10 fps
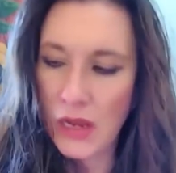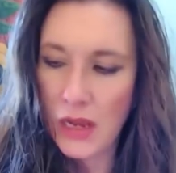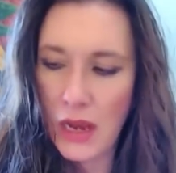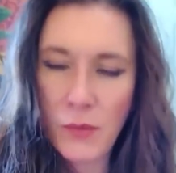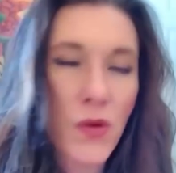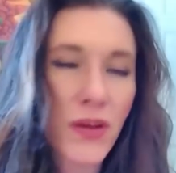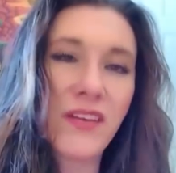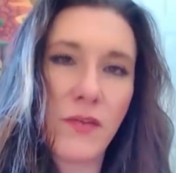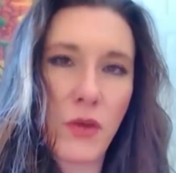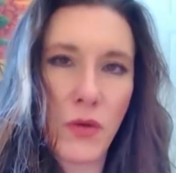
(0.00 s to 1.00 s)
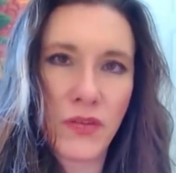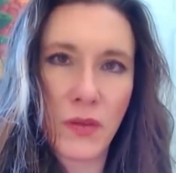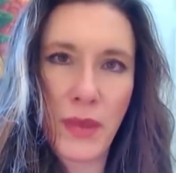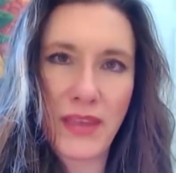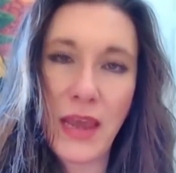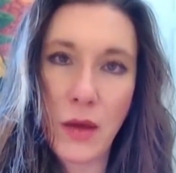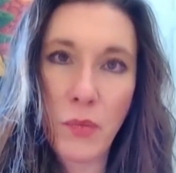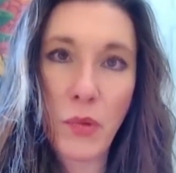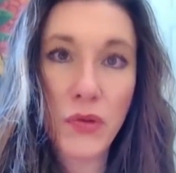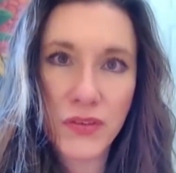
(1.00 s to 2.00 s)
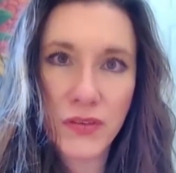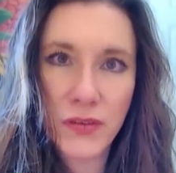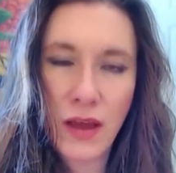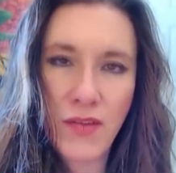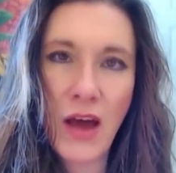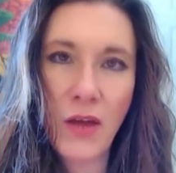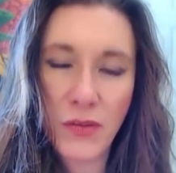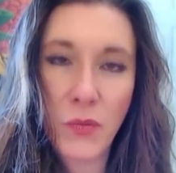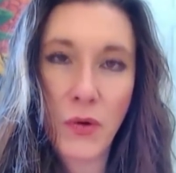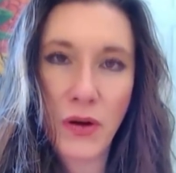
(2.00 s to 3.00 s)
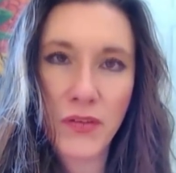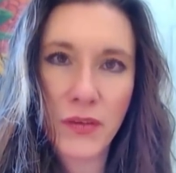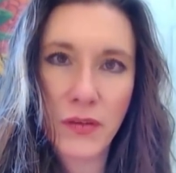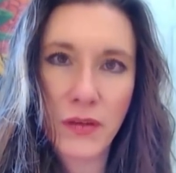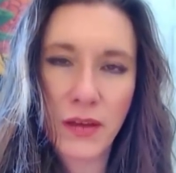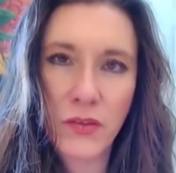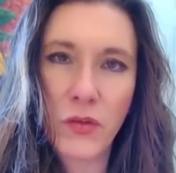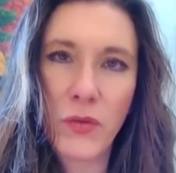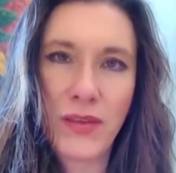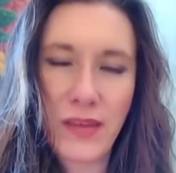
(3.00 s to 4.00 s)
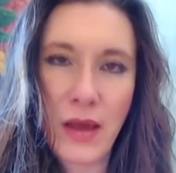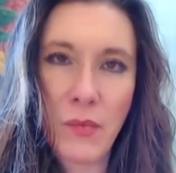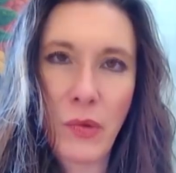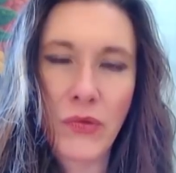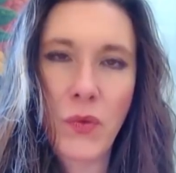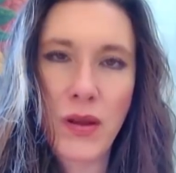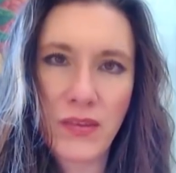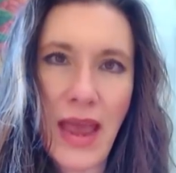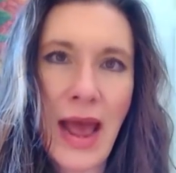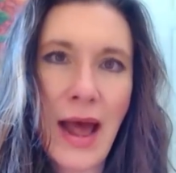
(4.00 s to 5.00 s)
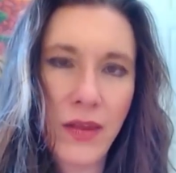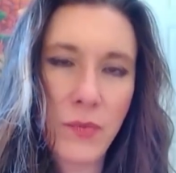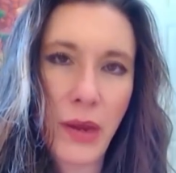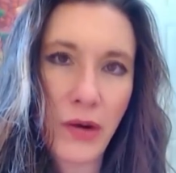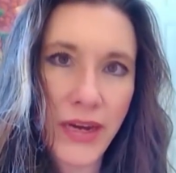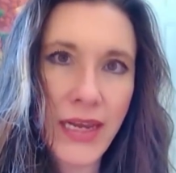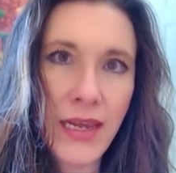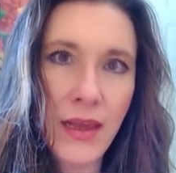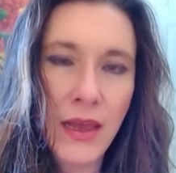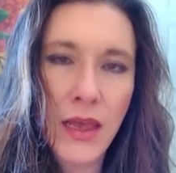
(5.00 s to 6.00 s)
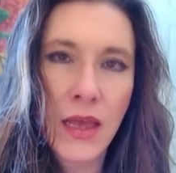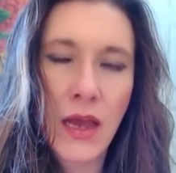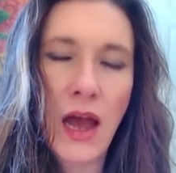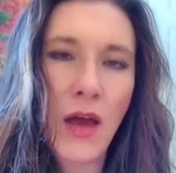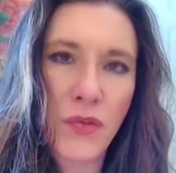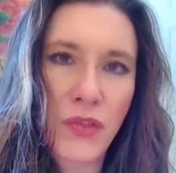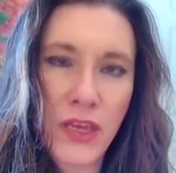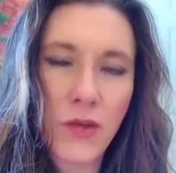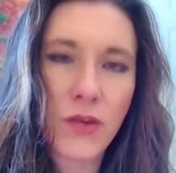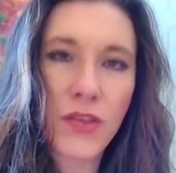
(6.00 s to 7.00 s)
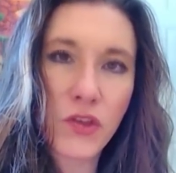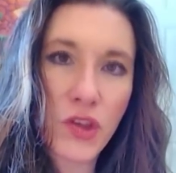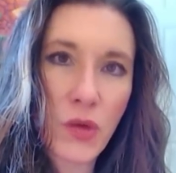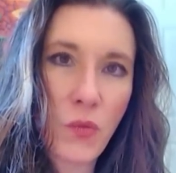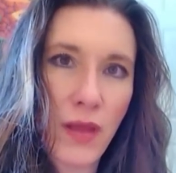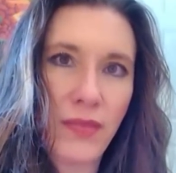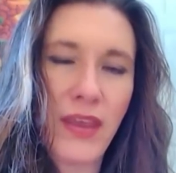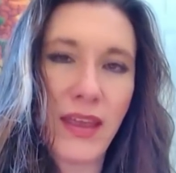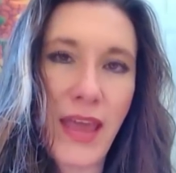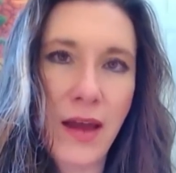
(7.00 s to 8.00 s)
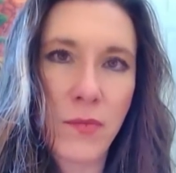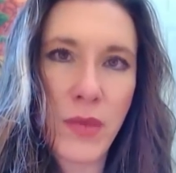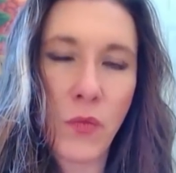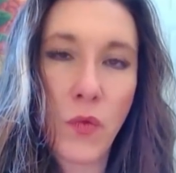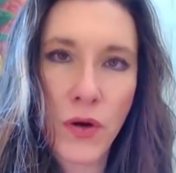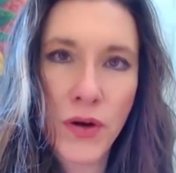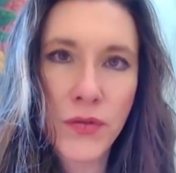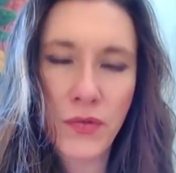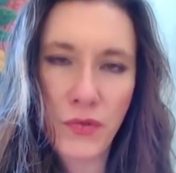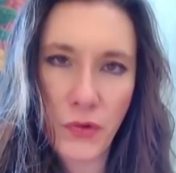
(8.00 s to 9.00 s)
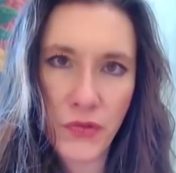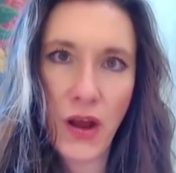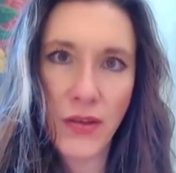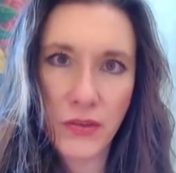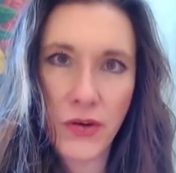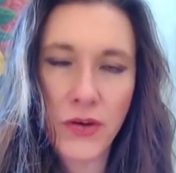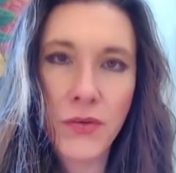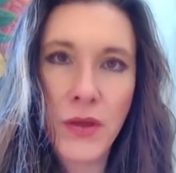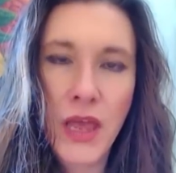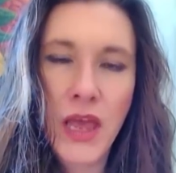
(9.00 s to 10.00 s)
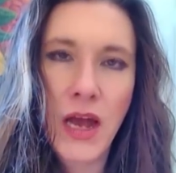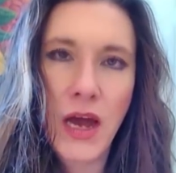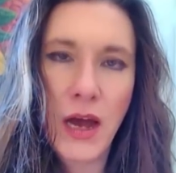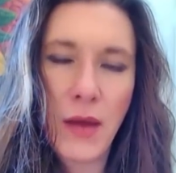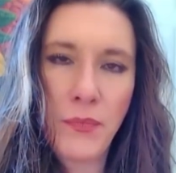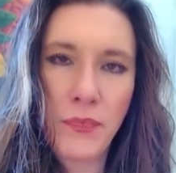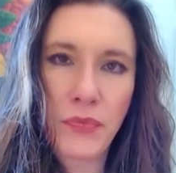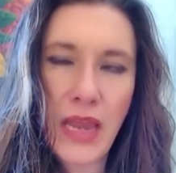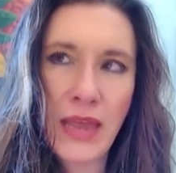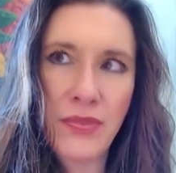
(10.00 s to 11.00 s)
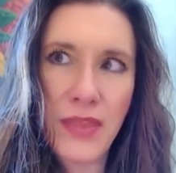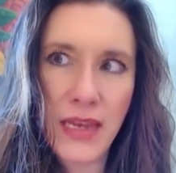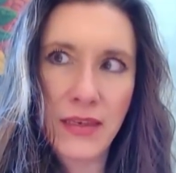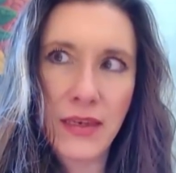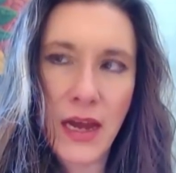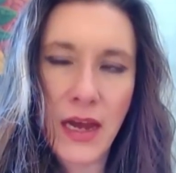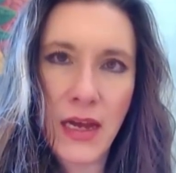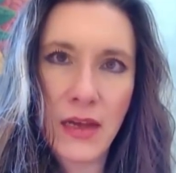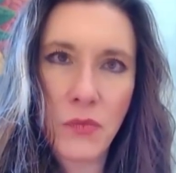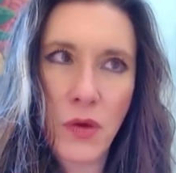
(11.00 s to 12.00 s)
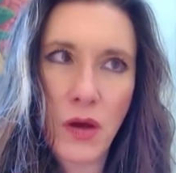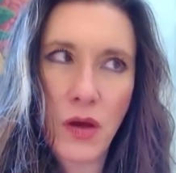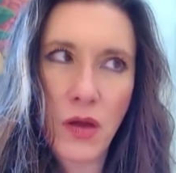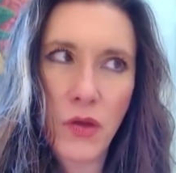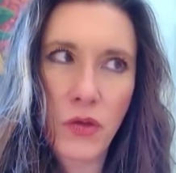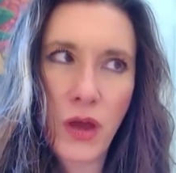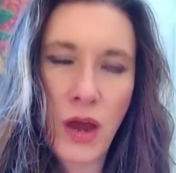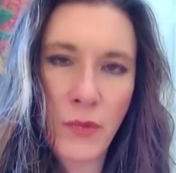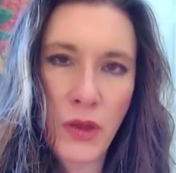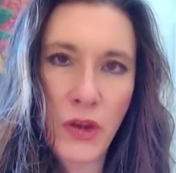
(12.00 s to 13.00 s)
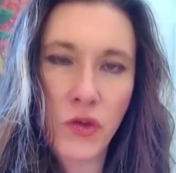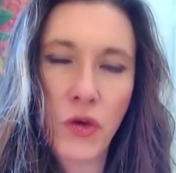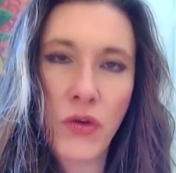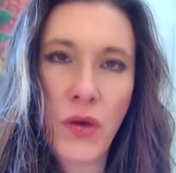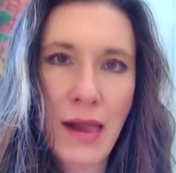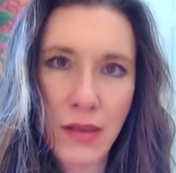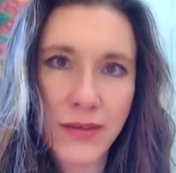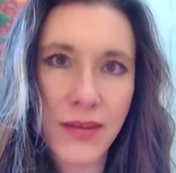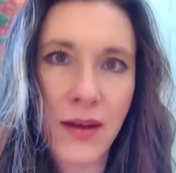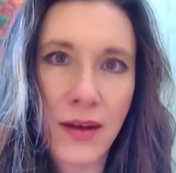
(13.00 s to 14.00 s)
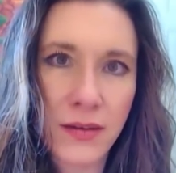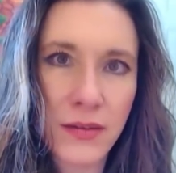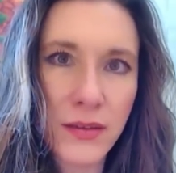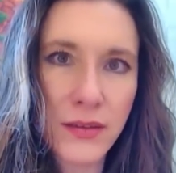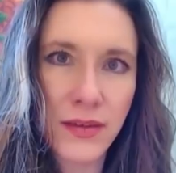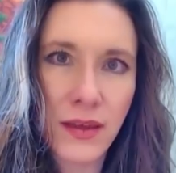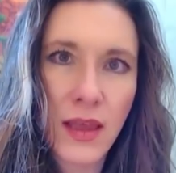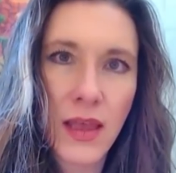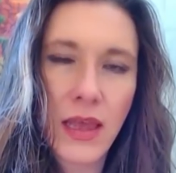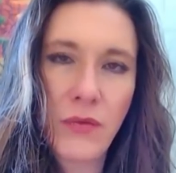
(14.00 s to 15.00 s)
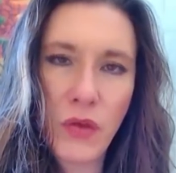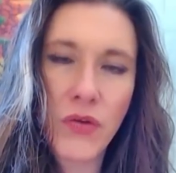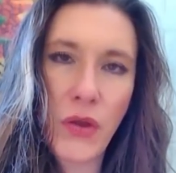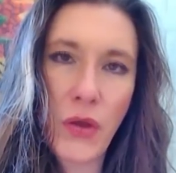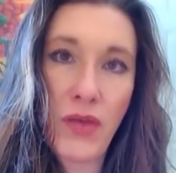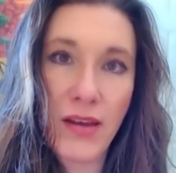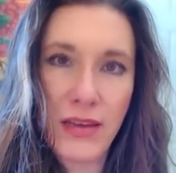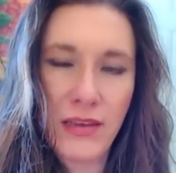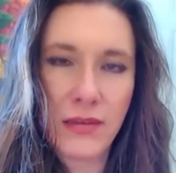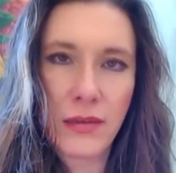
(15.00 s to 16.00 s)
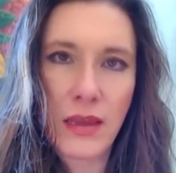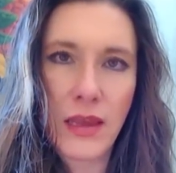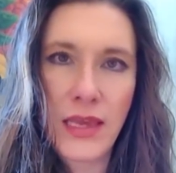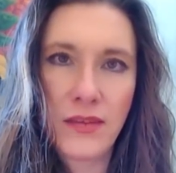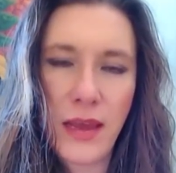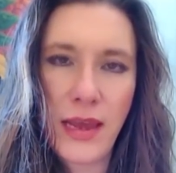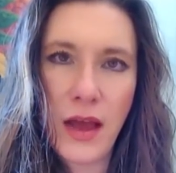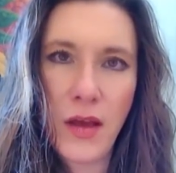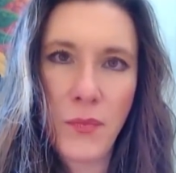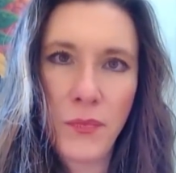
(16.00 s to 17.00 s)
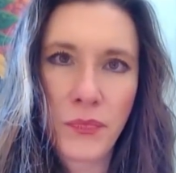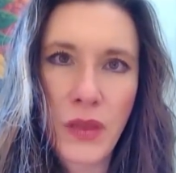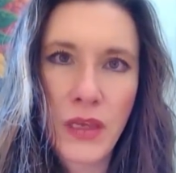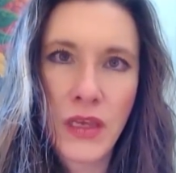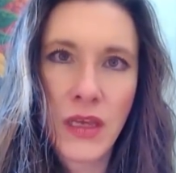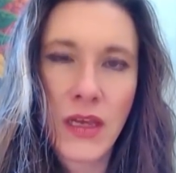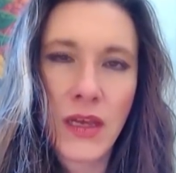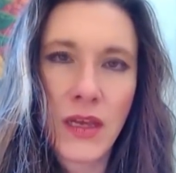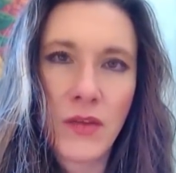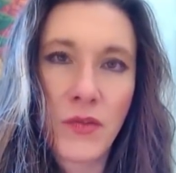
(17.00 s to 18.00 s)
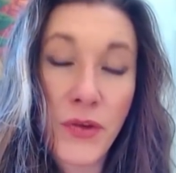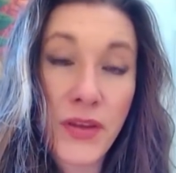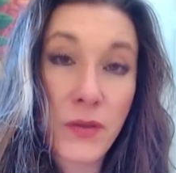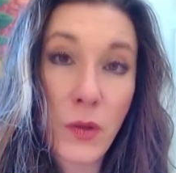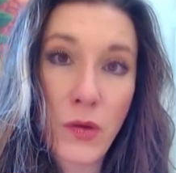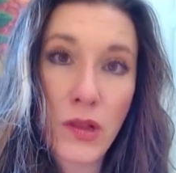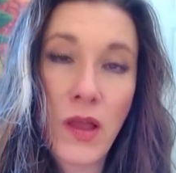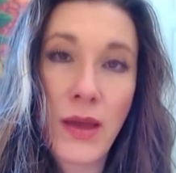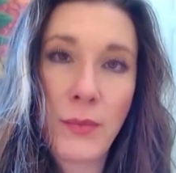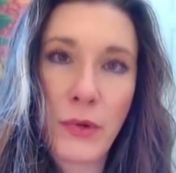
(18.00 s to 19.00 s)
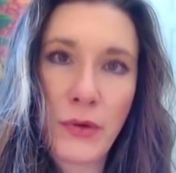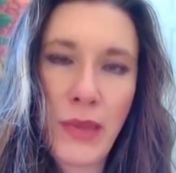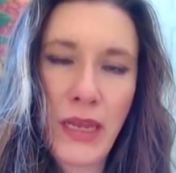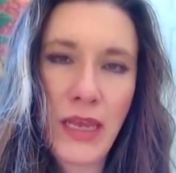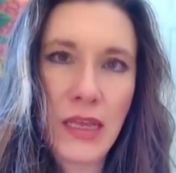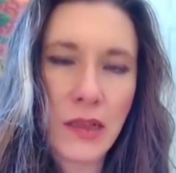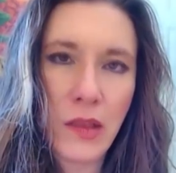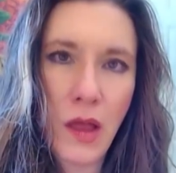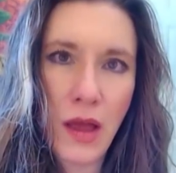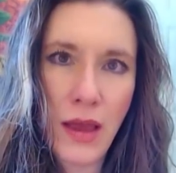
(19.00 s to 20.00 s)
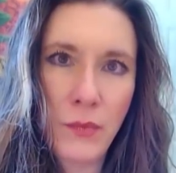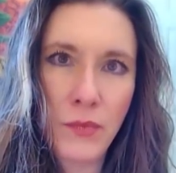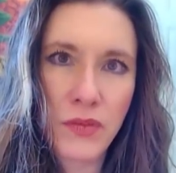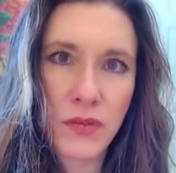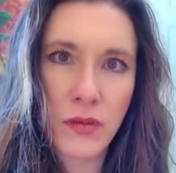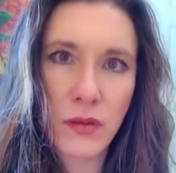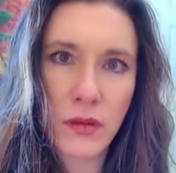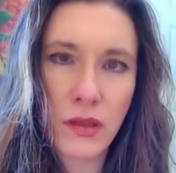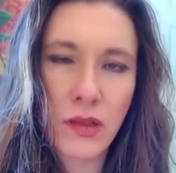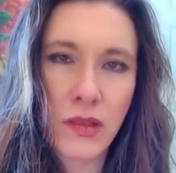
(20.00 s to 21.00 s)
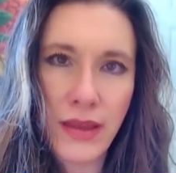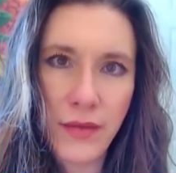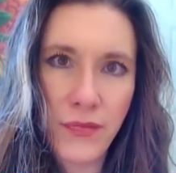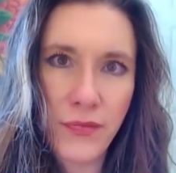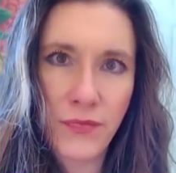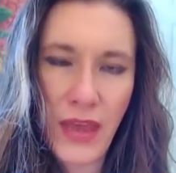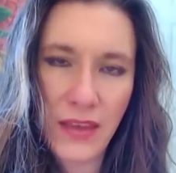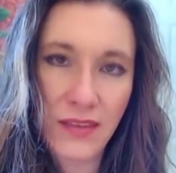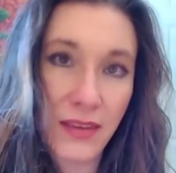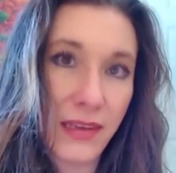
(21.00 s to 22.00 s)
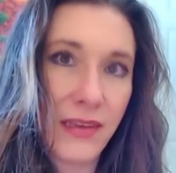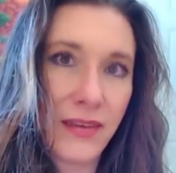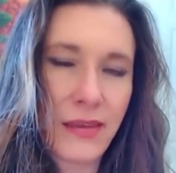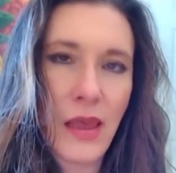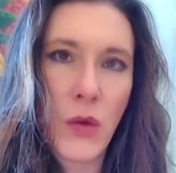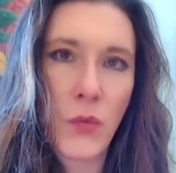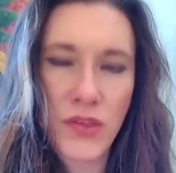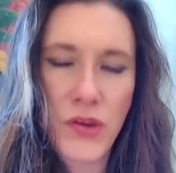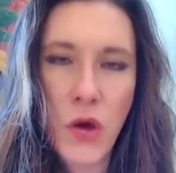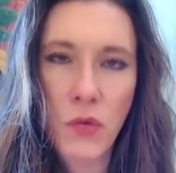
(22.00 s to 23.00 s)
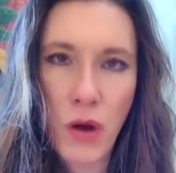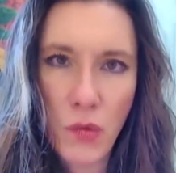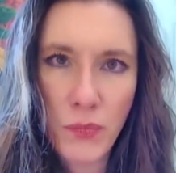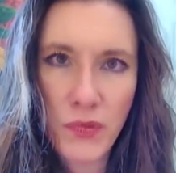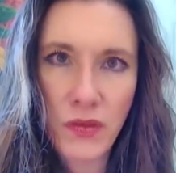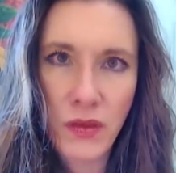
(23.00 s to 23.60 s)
I'm going to give you some examples of how this works. Two examples. One is Halle Berry for the year that she won the Academy Award, the first Oscar. And then I'm going to show you Alex Honnold. If you don't know who that is, he's a free solo climber, meaning he climbs cliff faces with no ropes.